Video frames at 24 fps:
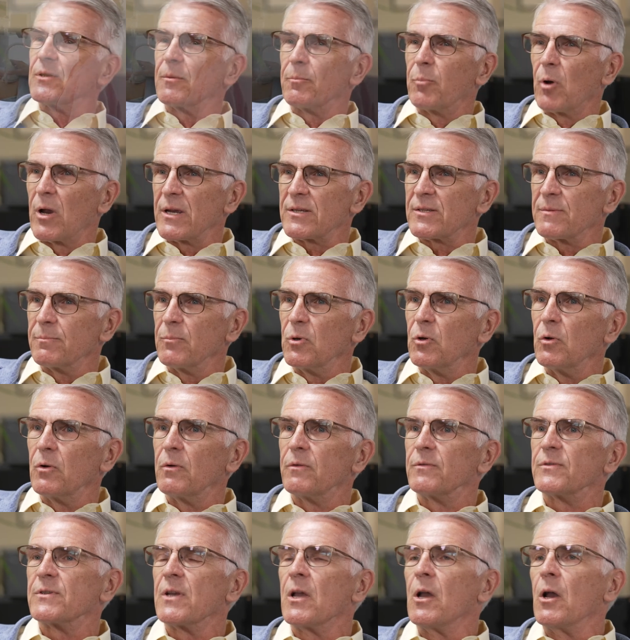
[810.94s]
the breast
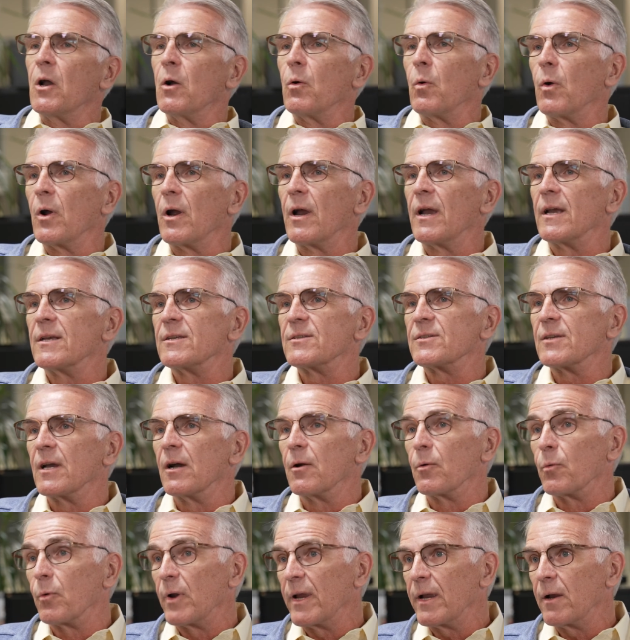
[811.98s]
moves. Whereas
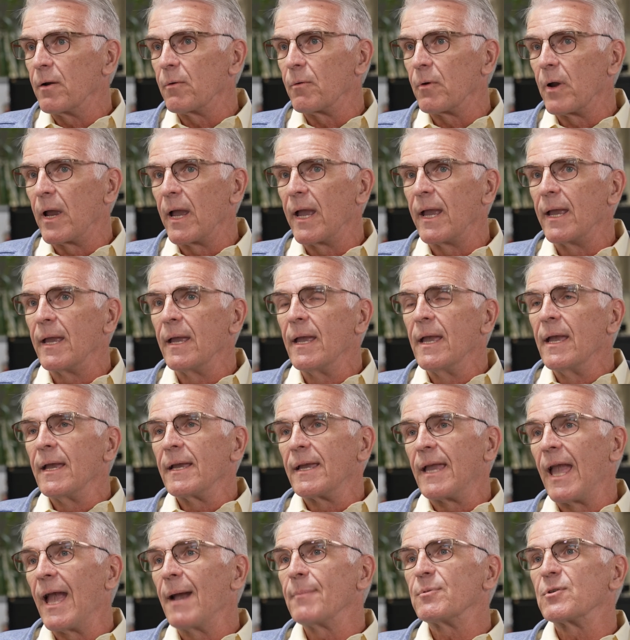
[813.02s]
a ring array
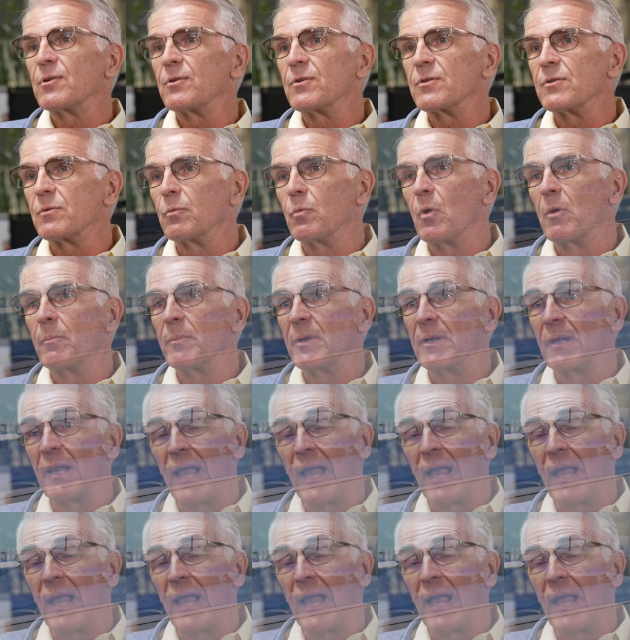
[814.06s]
captures the woman